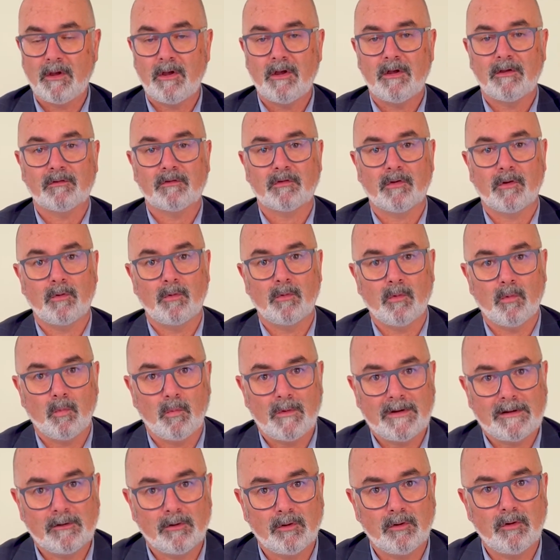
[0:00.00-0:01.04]
So
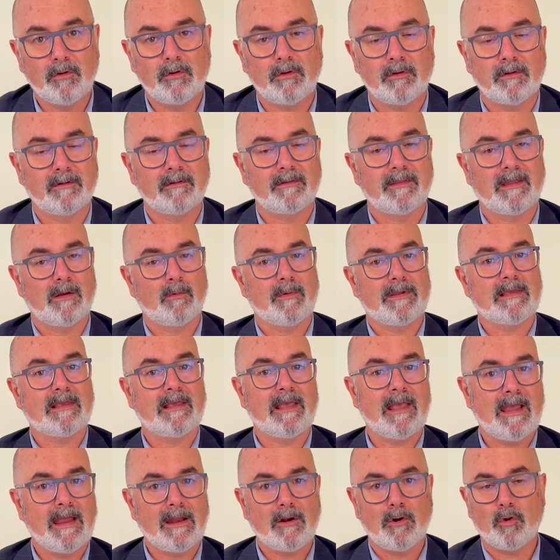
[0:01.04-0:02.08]
we learned that we
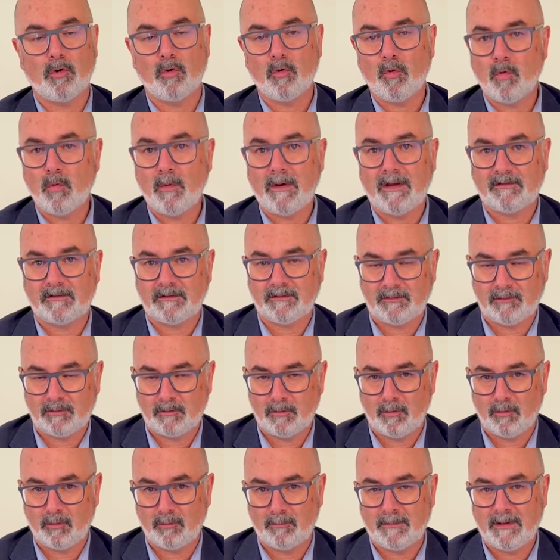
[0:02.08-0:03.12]
cannot always
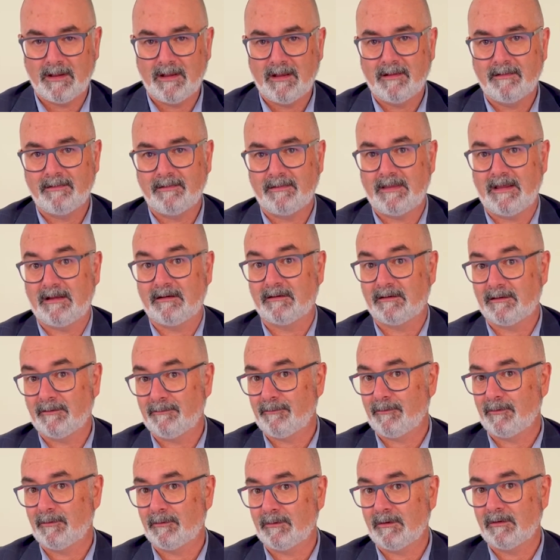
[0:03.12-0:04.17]
assume that
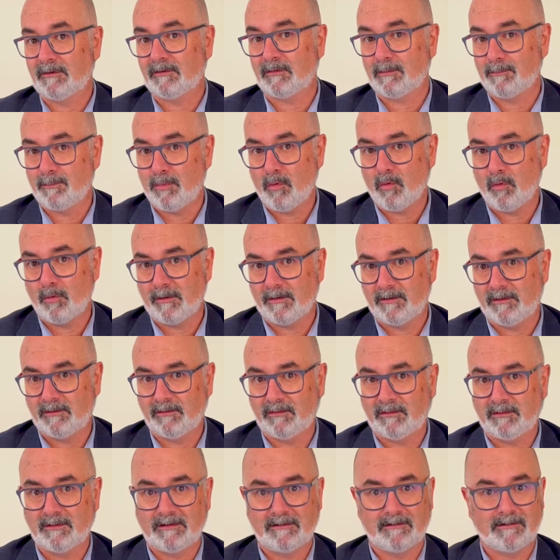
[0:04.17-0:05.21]
different
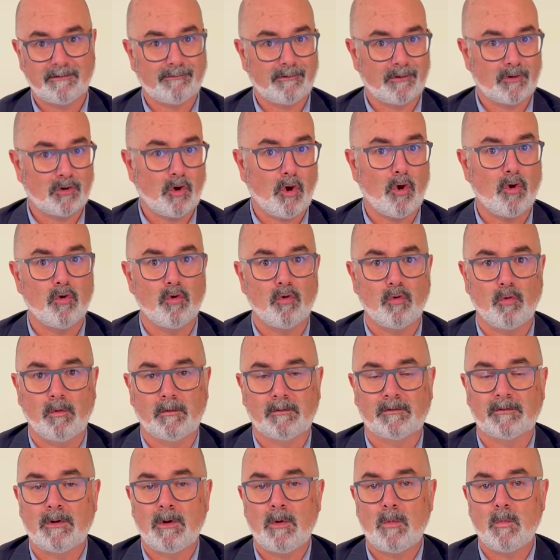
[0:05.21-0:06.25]
supporters, different
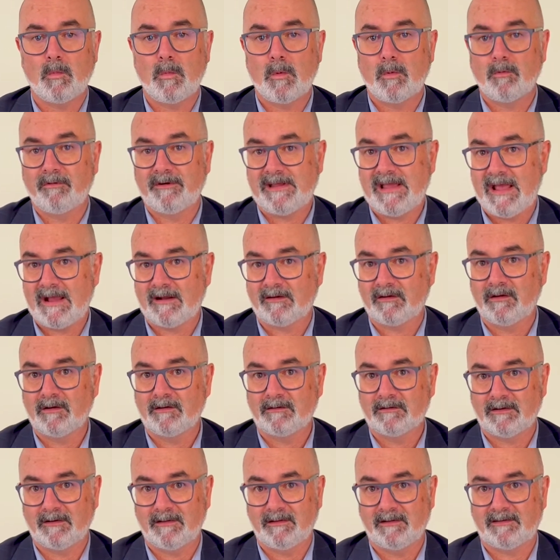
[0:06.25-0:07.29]
cohorts will react
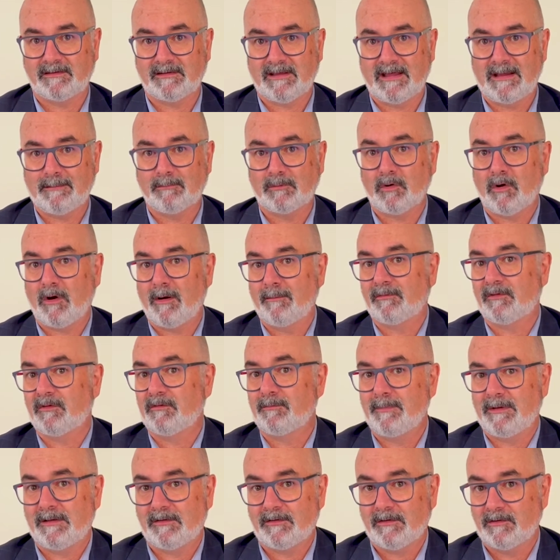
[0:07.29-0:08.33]
to the same types of
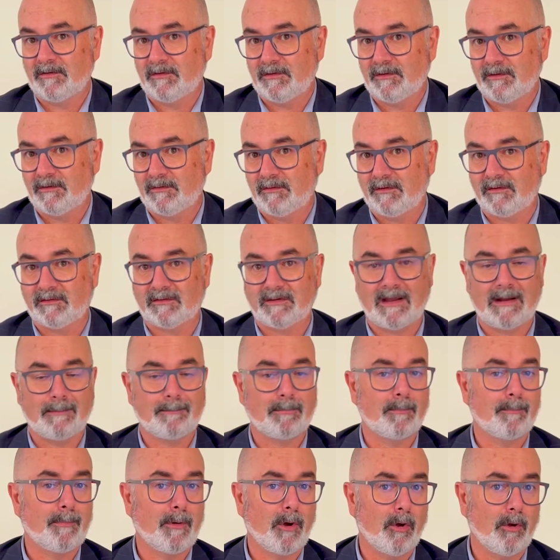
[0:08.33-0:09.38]
messages, the same
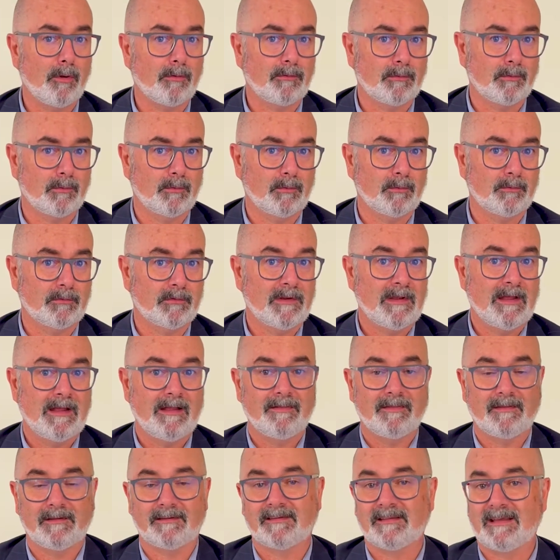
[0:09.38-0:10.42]
proposals,
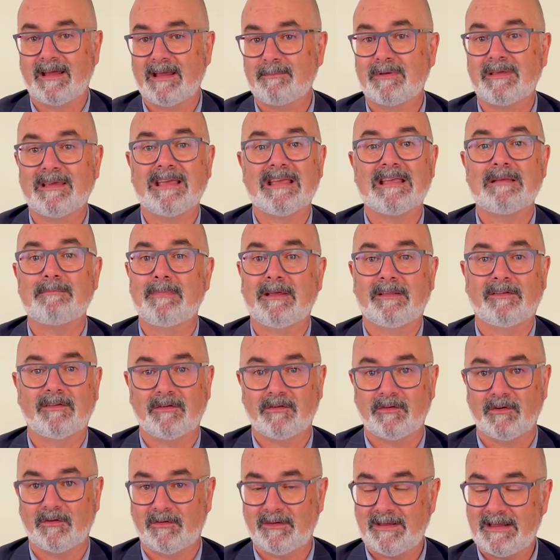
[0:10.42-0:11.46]
the same key
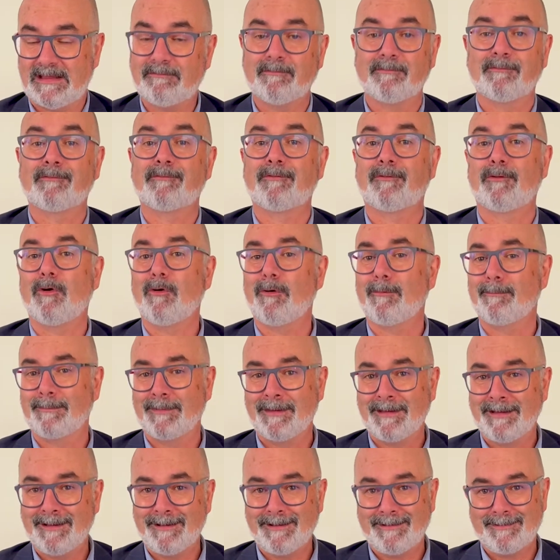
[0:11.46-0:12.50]
messages, even from
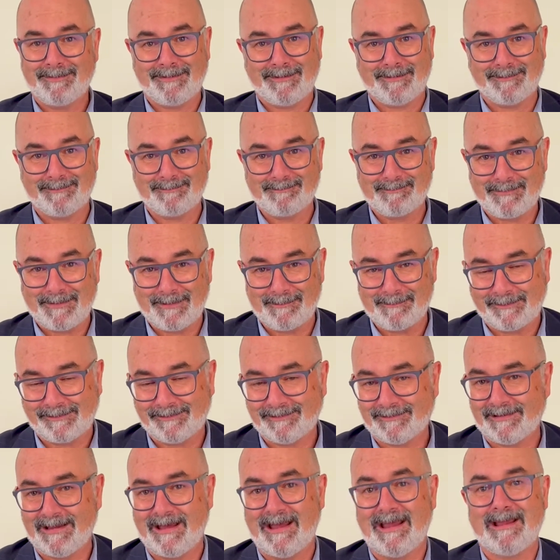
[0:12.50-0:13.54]
the
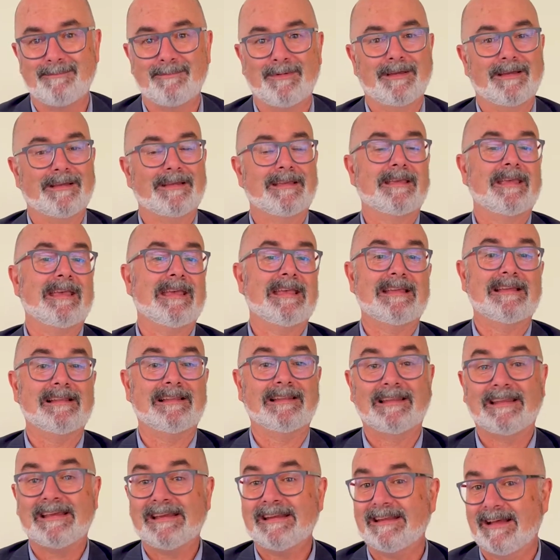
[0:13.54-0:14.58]
same key
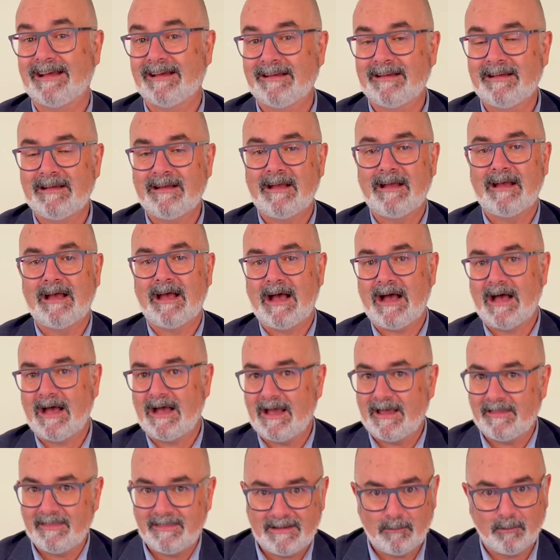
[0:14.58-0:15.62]
leader.
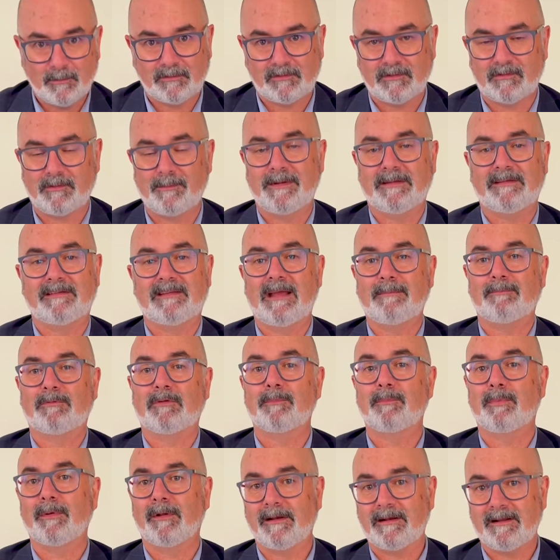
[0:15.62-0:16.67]
And there was some
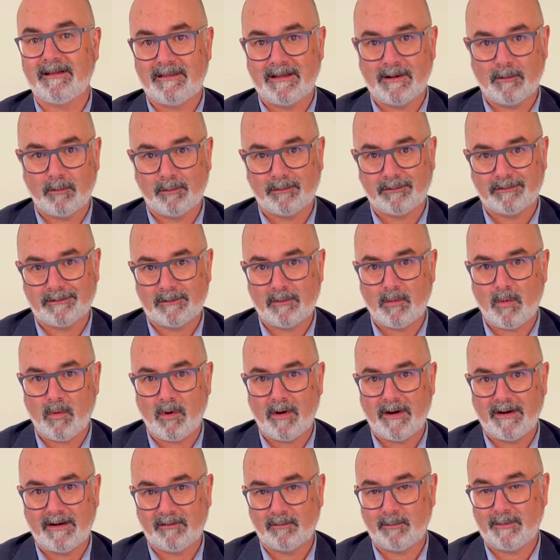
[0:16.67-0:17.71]
adaptability that was
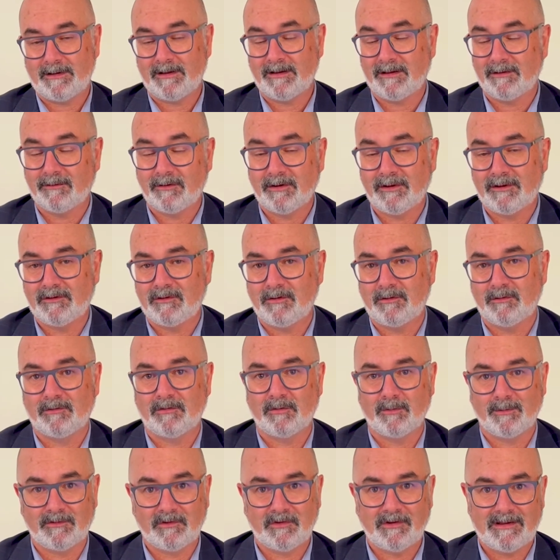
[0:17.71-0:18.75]
required as we continued
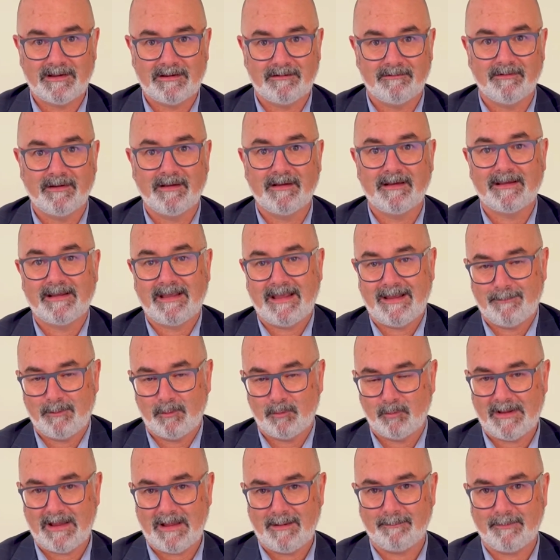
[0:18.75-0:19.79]
to achieve capital
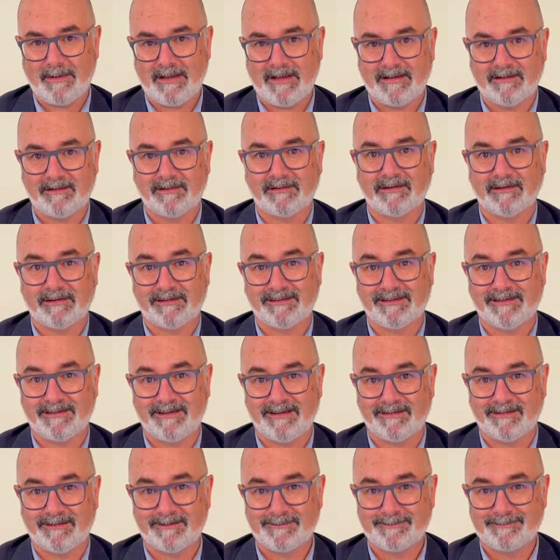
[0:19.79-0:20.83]
campaign
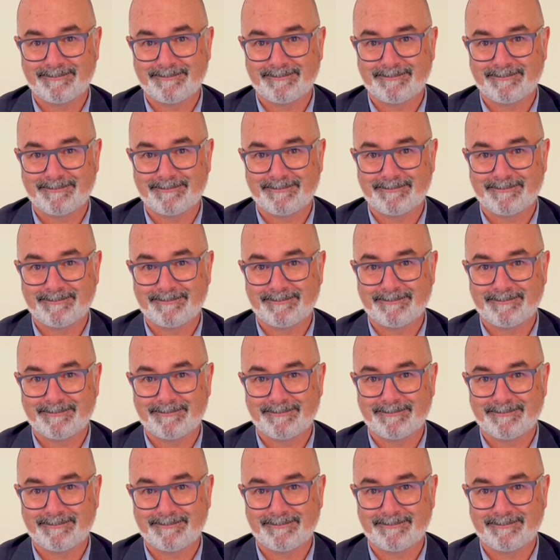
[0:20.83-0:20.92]
success.